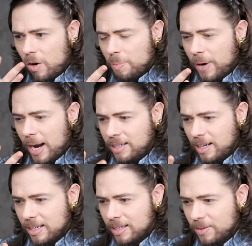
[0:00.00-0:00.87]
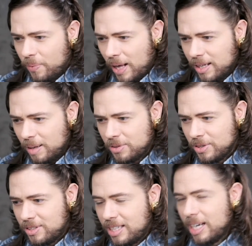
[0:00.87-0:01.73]
Brandon, welcome
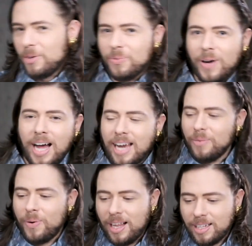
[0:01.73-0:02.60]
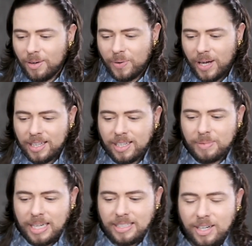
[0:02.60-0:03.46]
to tier one. Welcome, welcome,
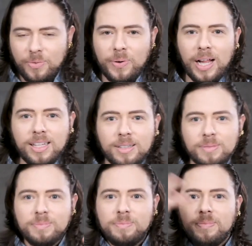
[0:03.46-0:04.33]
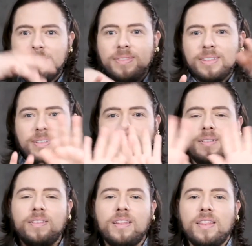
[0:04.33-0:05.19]
my dear, welcome.
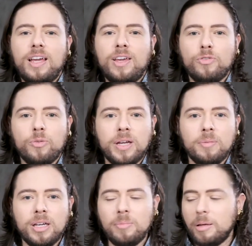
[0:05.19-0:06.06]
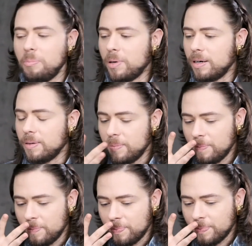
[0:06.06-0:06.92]
Thank you for becoming a member.
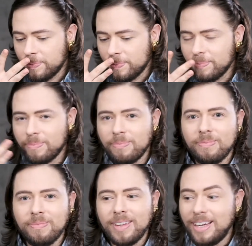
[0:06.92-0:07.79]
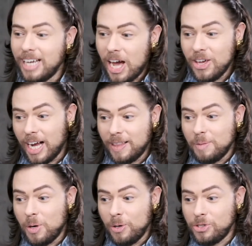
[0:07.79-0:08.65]
Now you got
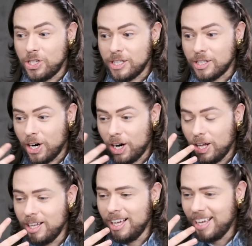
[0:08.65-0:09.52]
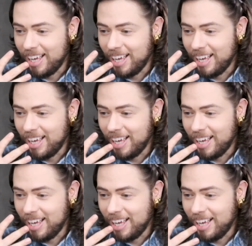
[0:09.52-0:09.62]
the emojis, girl.